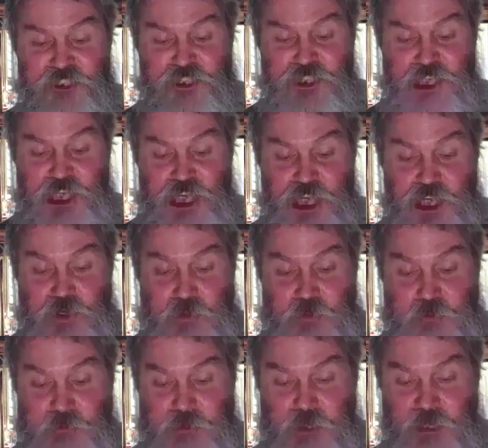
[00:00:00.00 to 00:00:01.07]
a
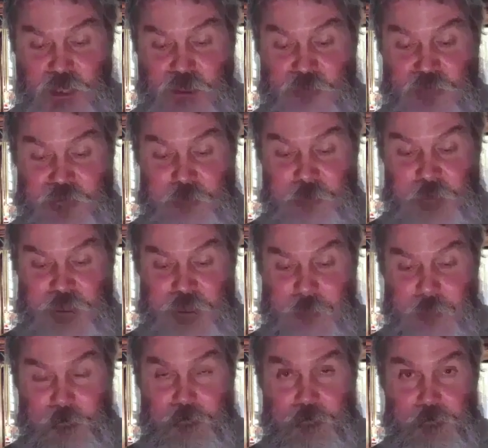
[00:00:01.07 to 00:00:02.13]
vintage alone
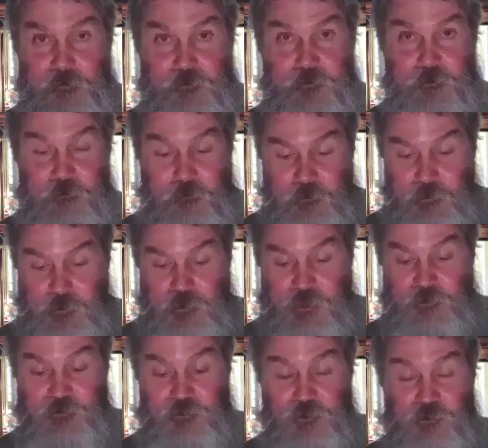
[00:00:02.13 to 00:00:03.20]
of the
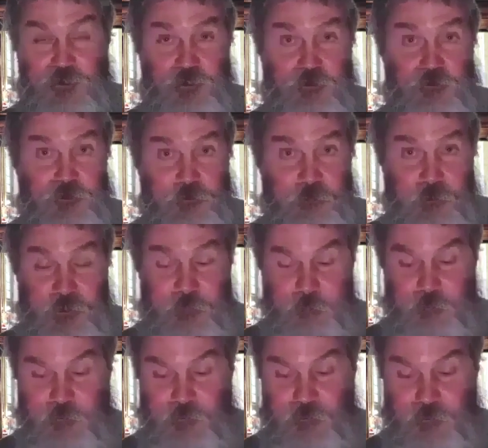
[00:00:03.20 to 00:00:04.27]
peoples, that's
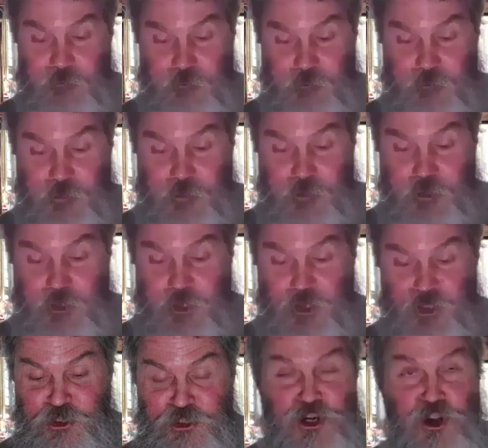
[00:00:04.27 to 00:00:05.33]
the Jewish people,